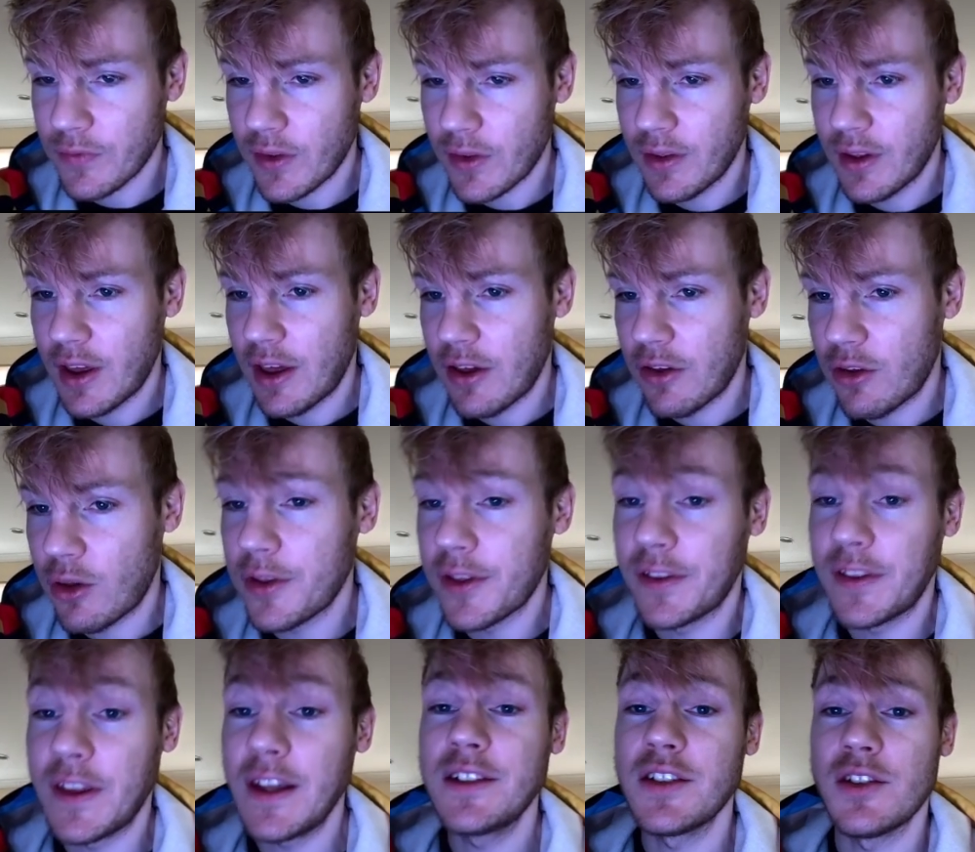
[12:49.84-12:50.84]
So the
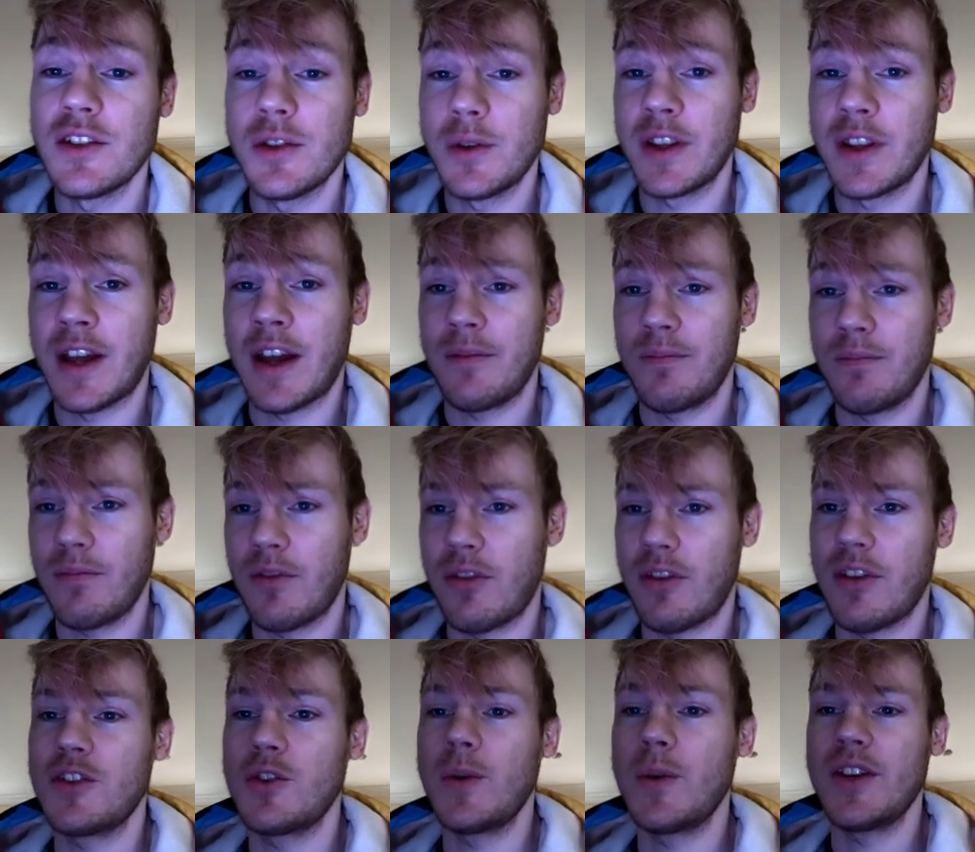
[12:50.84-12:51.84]
thing to do in that
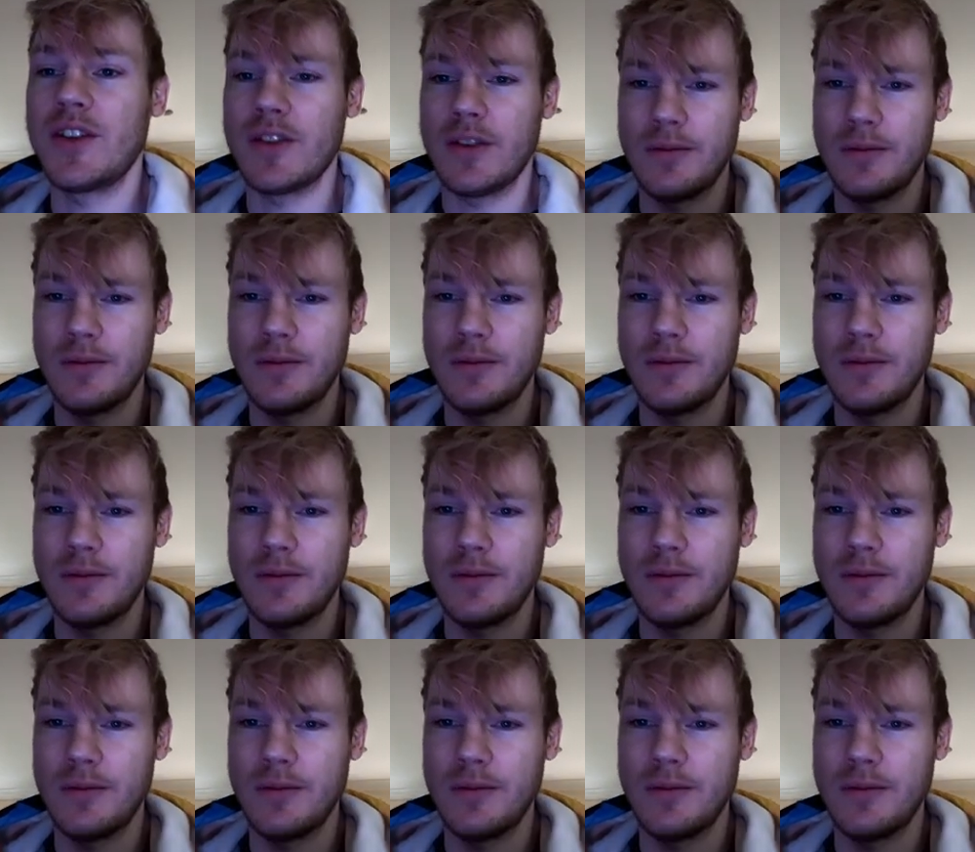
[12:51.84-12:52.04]
situation